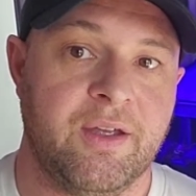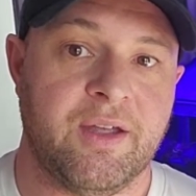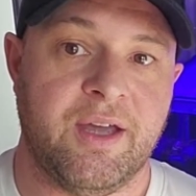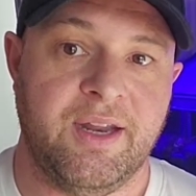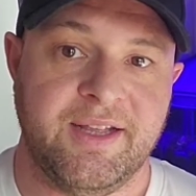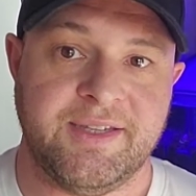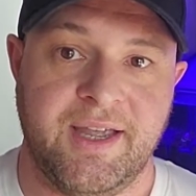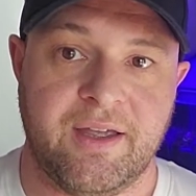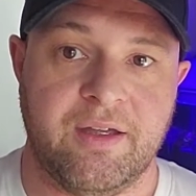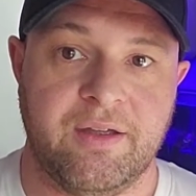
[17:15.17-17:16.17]

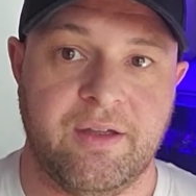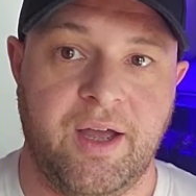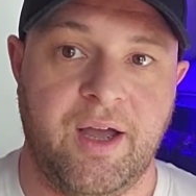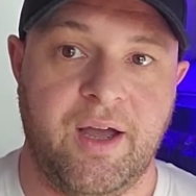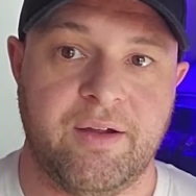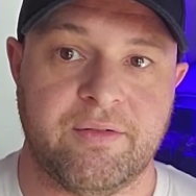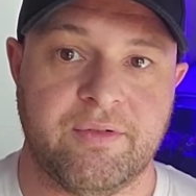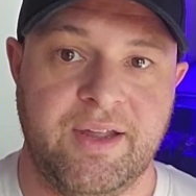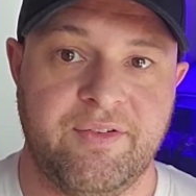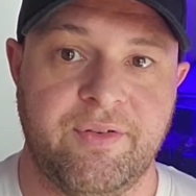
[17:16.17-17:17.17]
Kinetic uh,
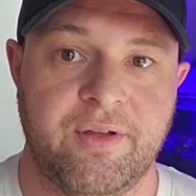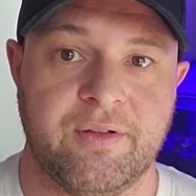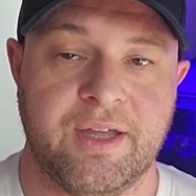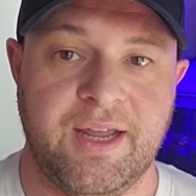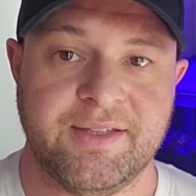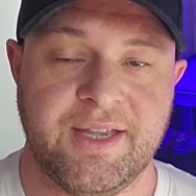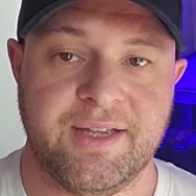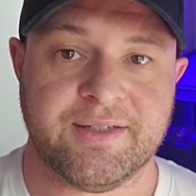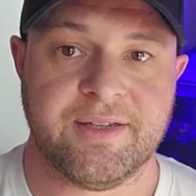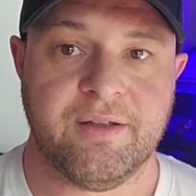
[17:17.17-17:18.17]
Reef
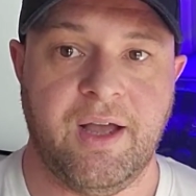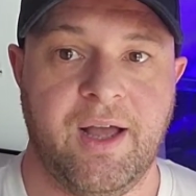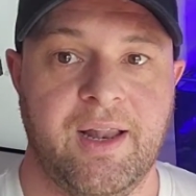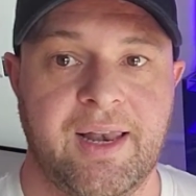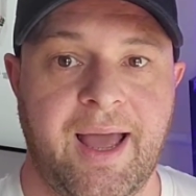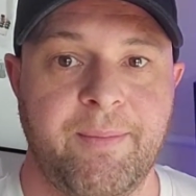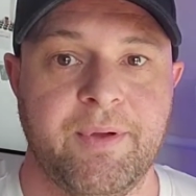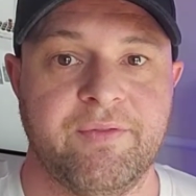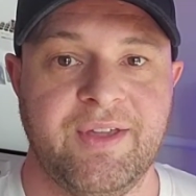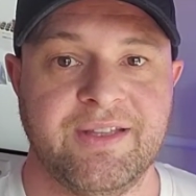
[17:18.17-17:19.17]
Kinetics uh, Lab
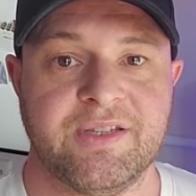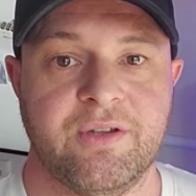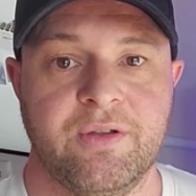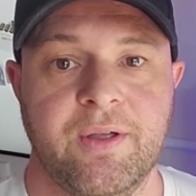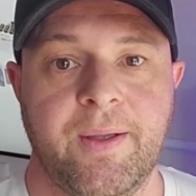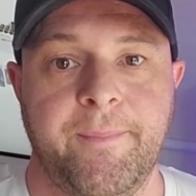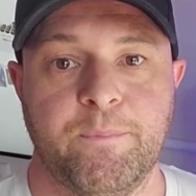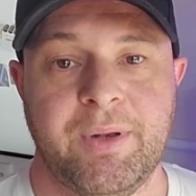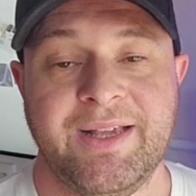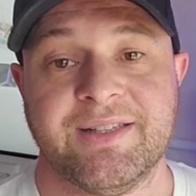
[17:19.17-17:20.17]
V2,
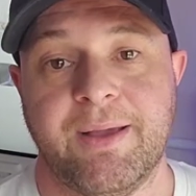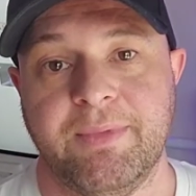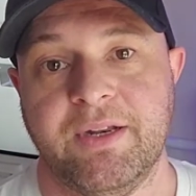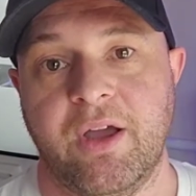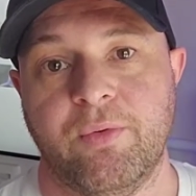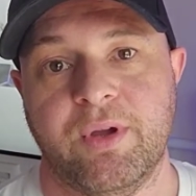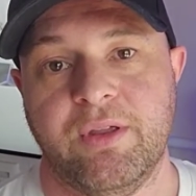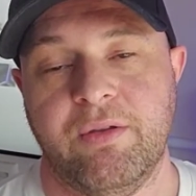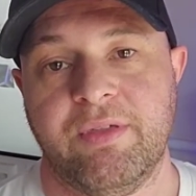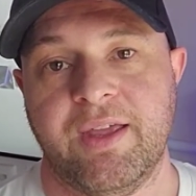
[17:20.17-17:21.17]
please let me know what
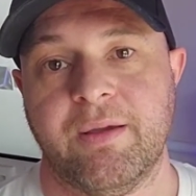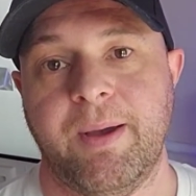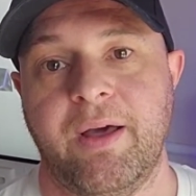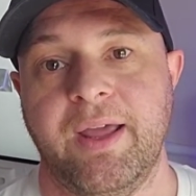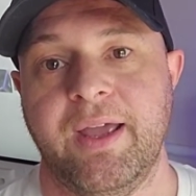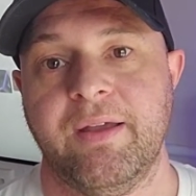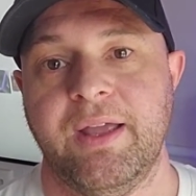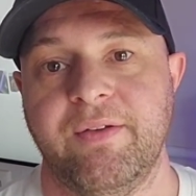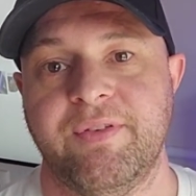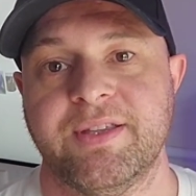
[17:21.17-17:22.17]
you think about it,
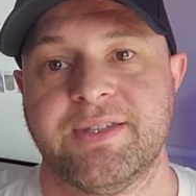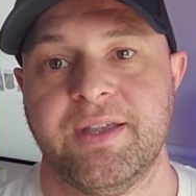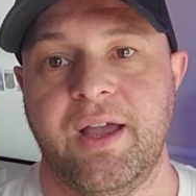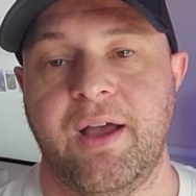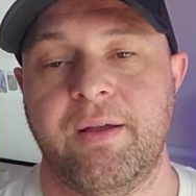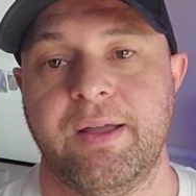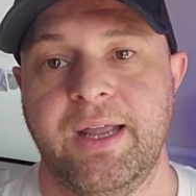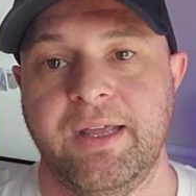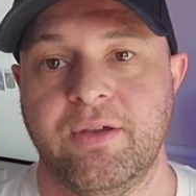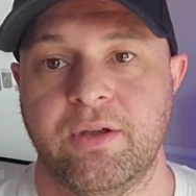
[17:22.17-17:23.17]
if it's uh,
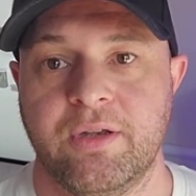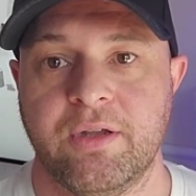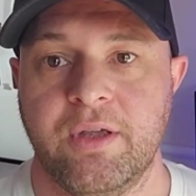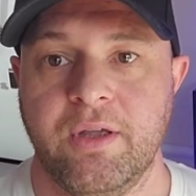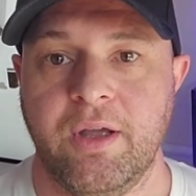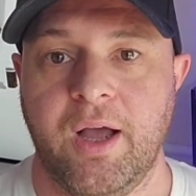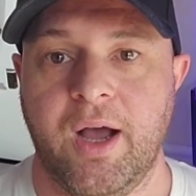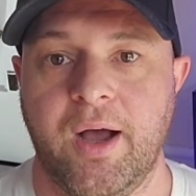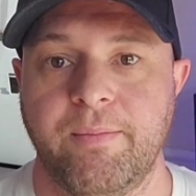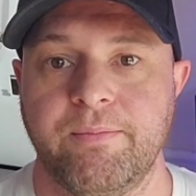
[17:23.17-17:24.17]
any good,
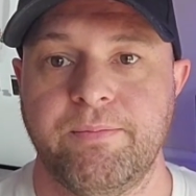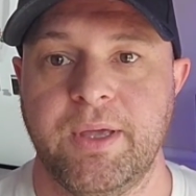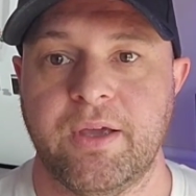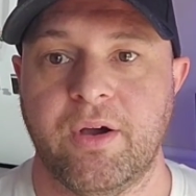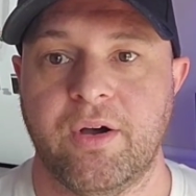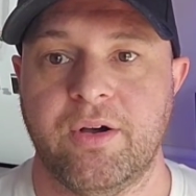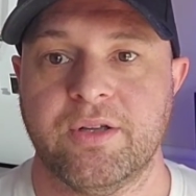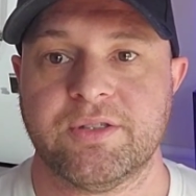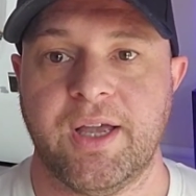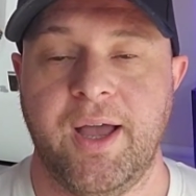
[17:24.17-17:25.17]
um,
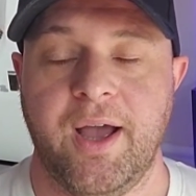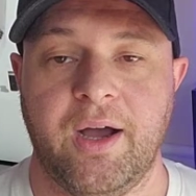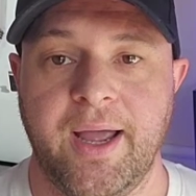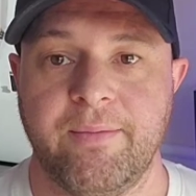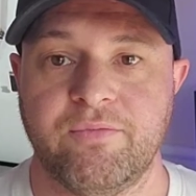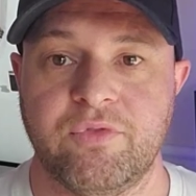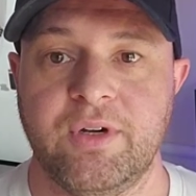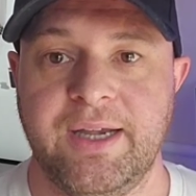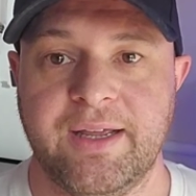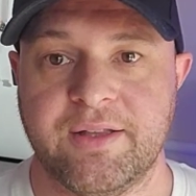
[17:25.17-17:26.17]
because I, I, am
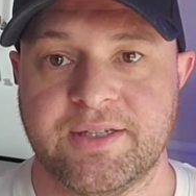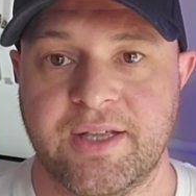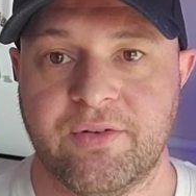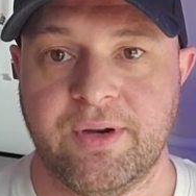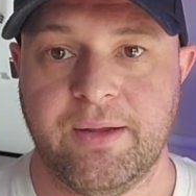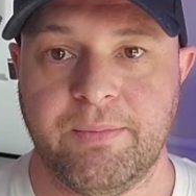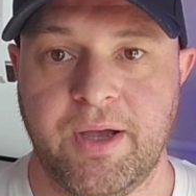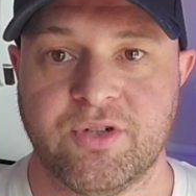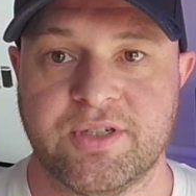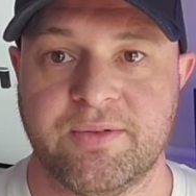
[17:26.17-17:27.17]
really considering
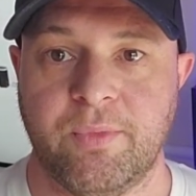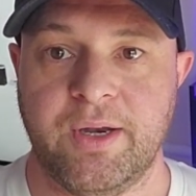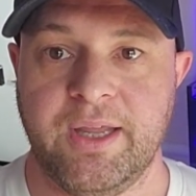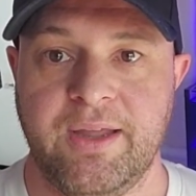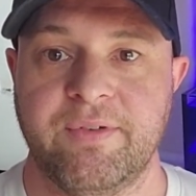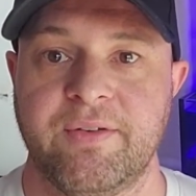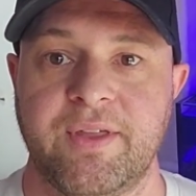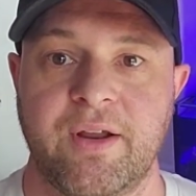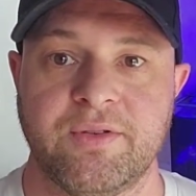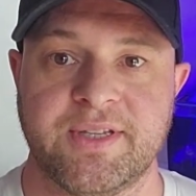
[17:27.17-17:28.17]
purchasing one, even if they
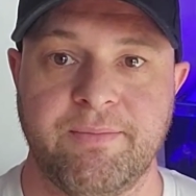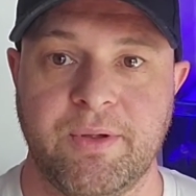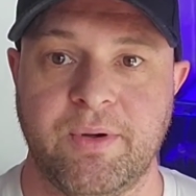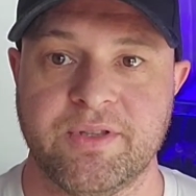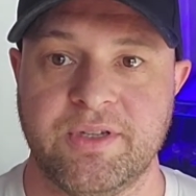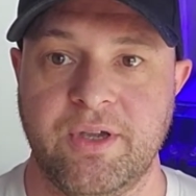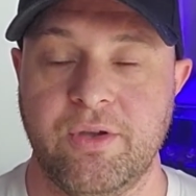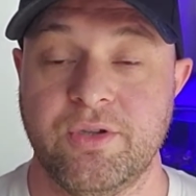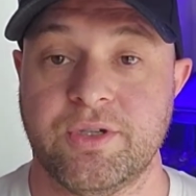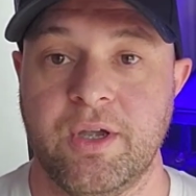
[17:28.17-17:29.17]
don't send me one to
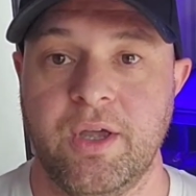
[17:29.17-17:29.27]
use.